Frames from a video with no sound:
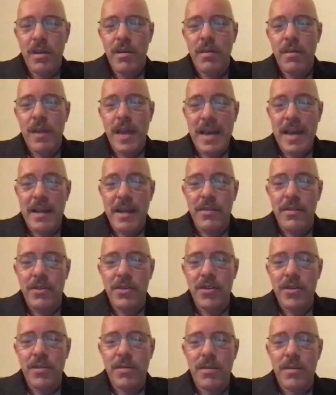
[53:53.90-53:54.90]

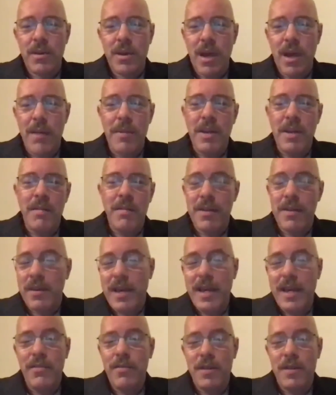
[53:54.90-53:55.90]
ends. I mean, in the
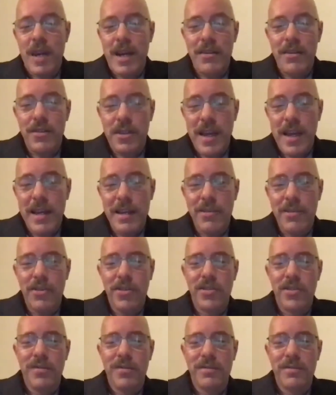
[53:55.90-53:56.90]
case of the United
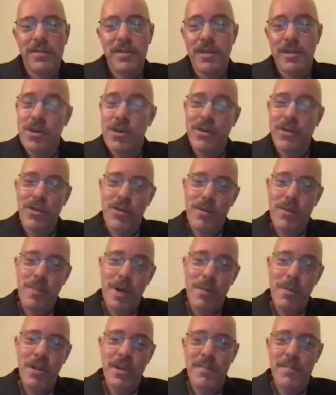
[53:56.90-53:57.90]
States, look at the
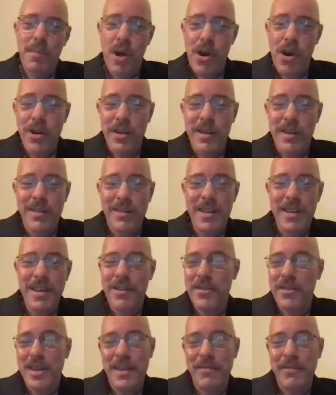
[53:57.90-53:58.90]
Republican Party. You
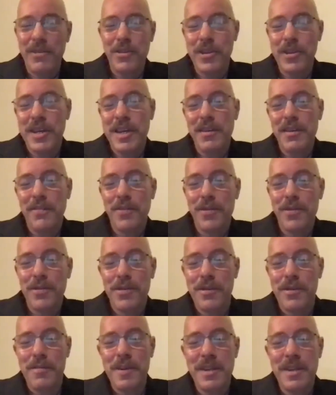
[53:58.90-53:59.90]
don't have to look any
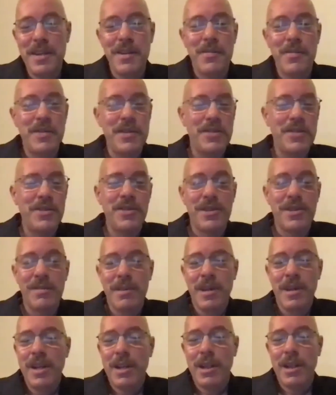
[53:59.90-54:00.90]
further. I mean, this is a
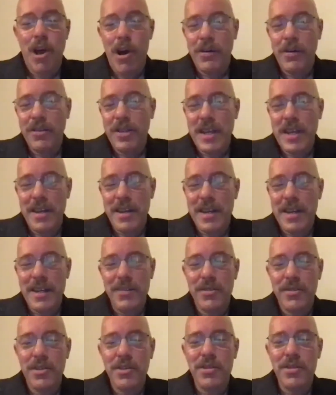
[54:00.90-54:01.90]
longstanding
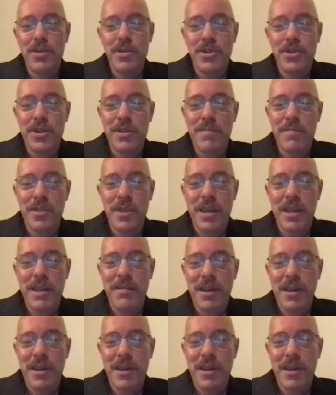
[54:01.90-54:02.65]
institution that